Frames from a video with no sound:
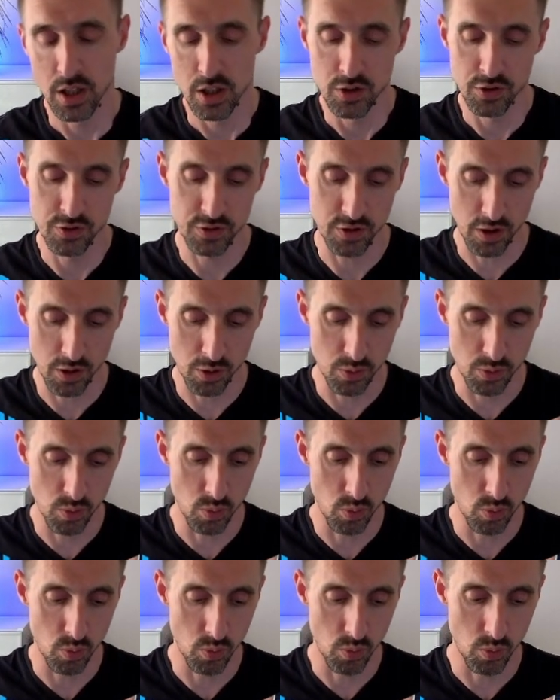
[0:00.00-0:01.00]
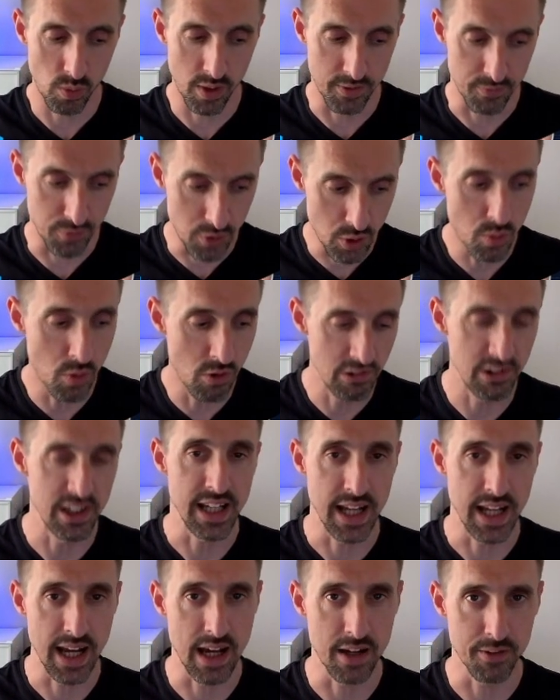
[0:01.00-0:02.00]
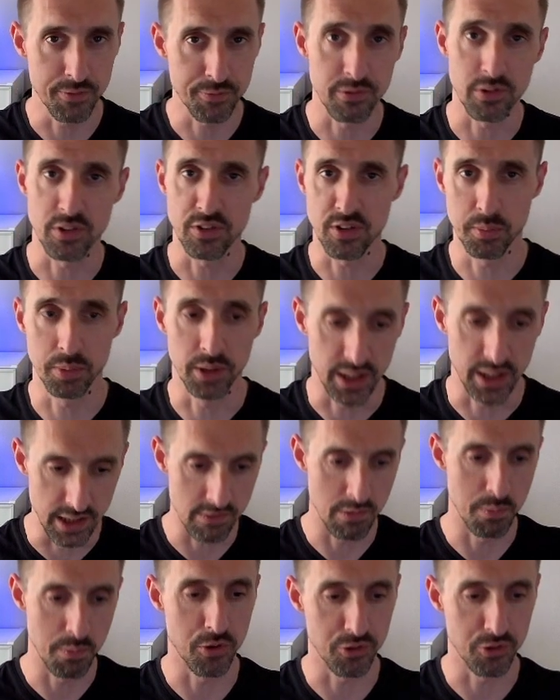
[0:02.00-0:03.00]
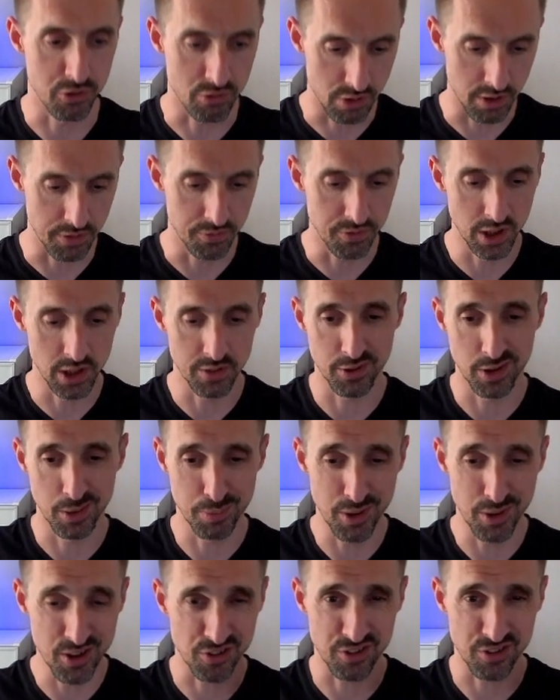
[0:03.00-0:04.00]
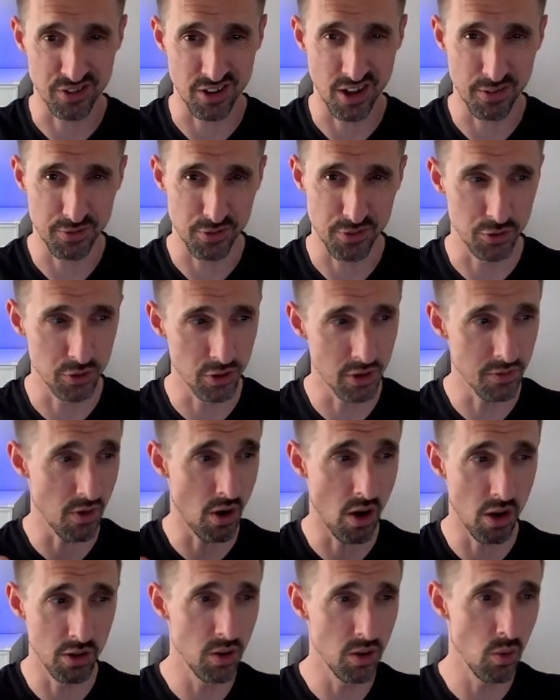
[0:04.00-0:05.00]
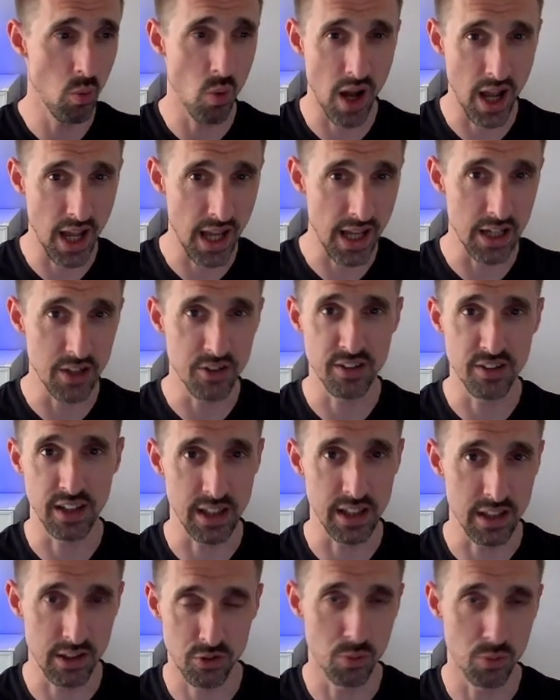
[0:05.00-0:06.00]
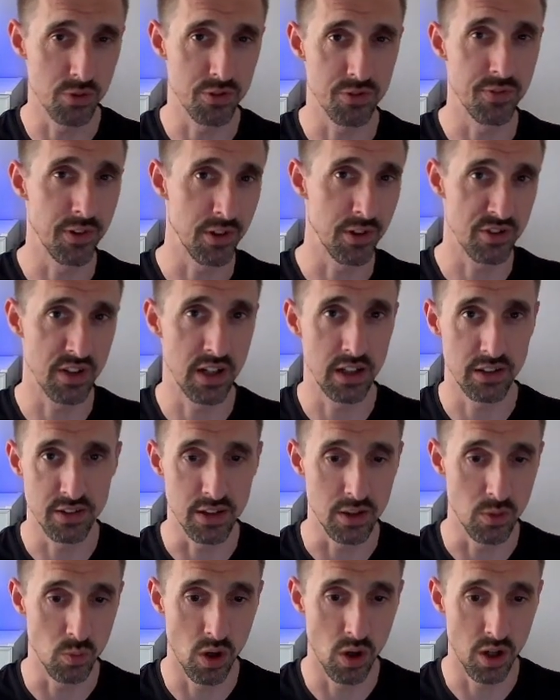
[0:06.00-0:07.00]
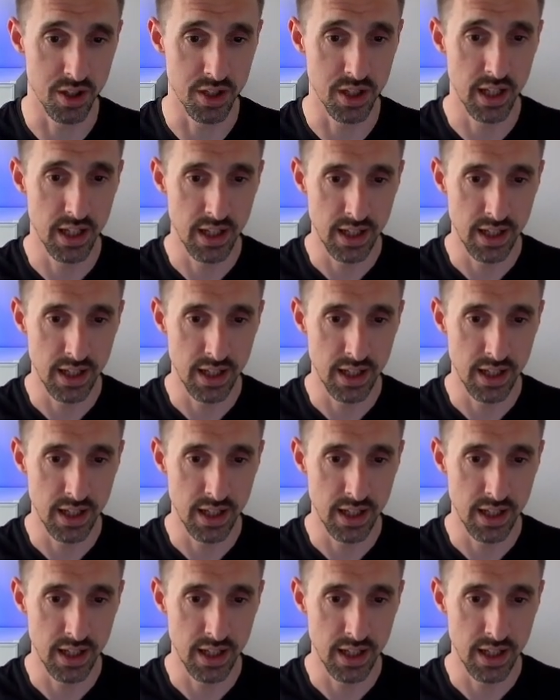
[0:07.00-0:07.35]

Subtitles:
So if you already have, for example, a Git repository full of a bunch of stuff that's sort of on the way to getting towards functionality you want,